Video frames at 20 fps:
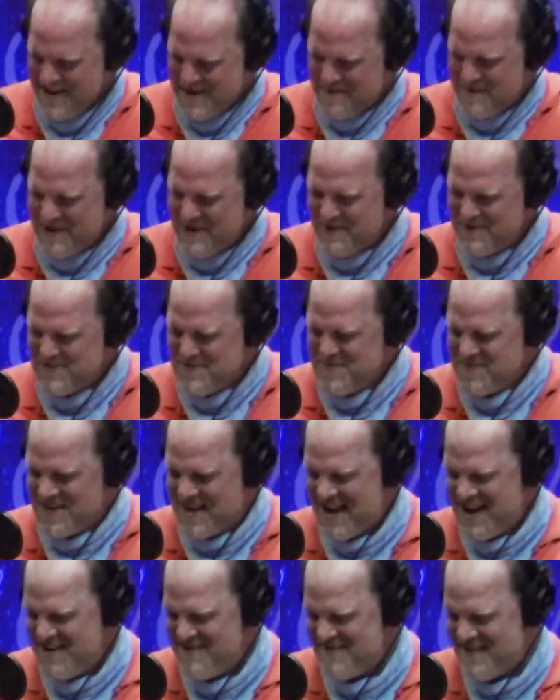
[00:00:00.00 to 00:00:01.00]
Well, you
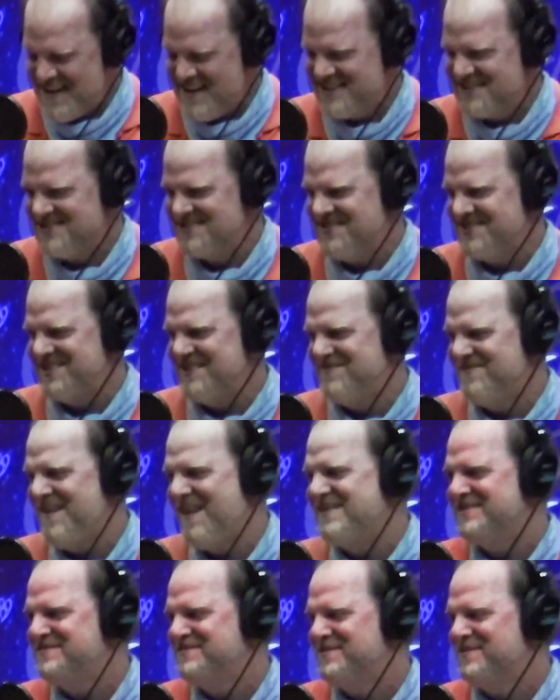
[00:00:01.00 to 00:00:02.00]
kind of actually,
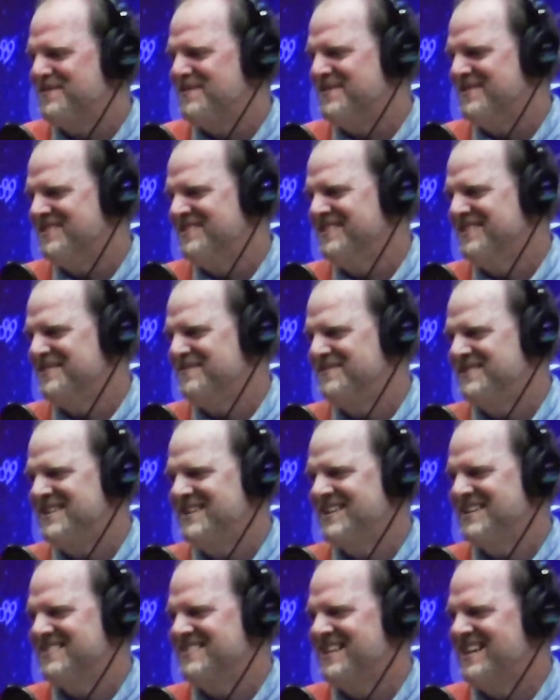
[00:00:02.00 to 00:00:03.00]
fast forward, you've
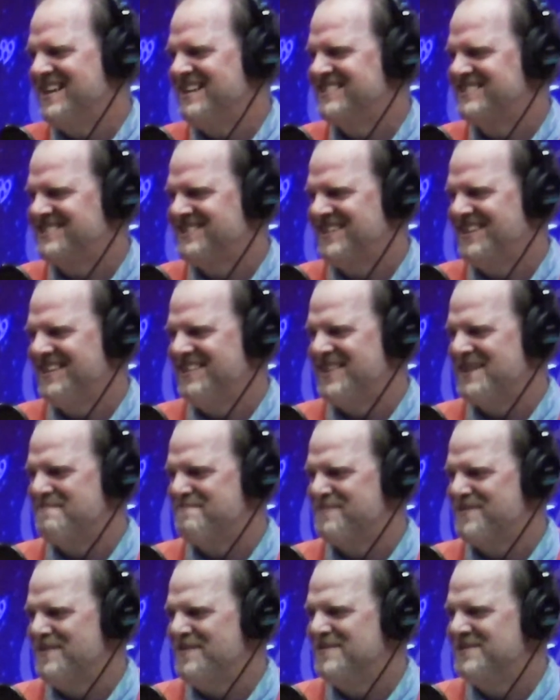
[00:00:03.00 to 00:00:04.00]
taken that
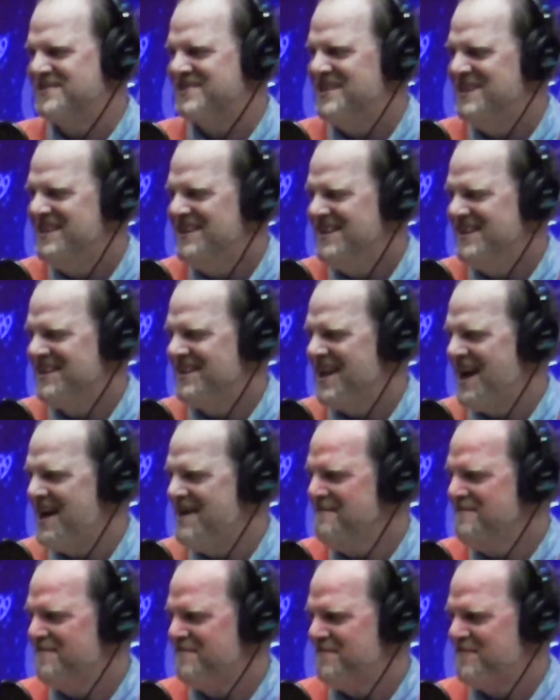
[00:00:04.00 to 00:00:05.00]
approach and
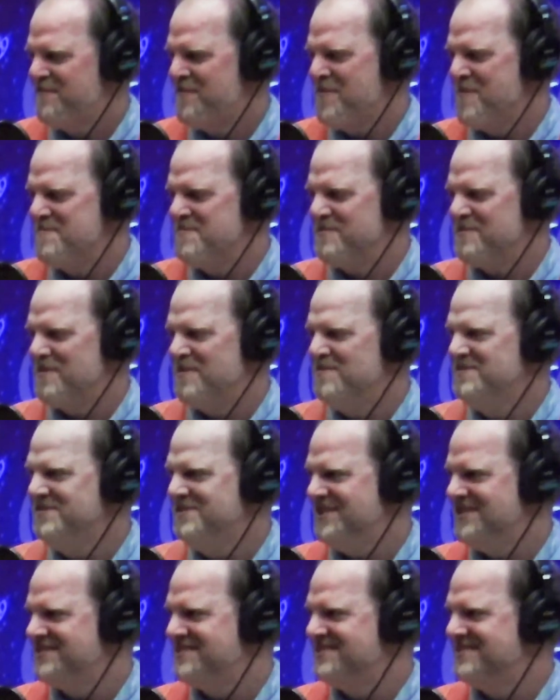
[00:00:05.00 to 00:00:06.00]
kind of formed your own
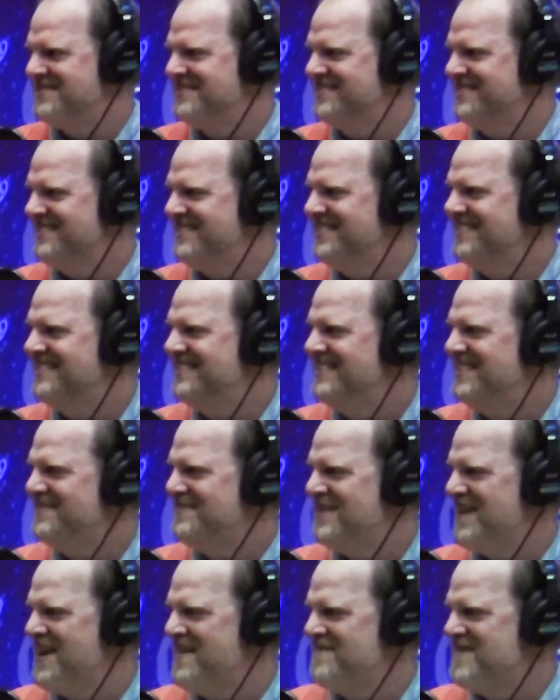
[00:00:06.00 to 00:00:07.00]
Justice League,
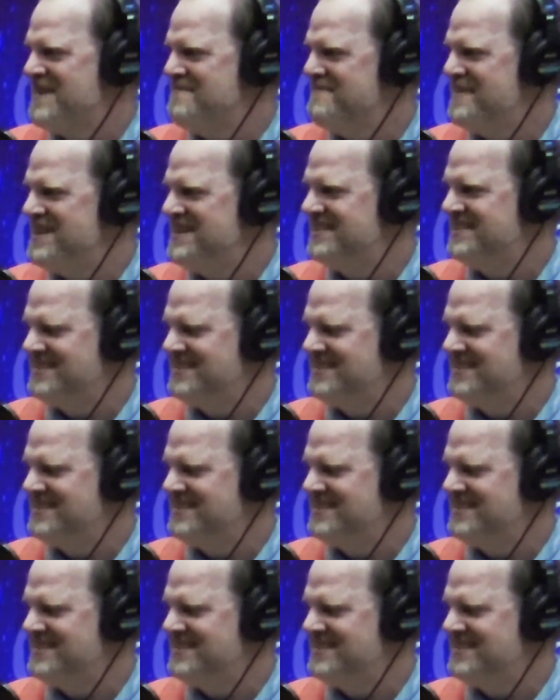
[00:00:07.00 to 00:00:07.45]
if I might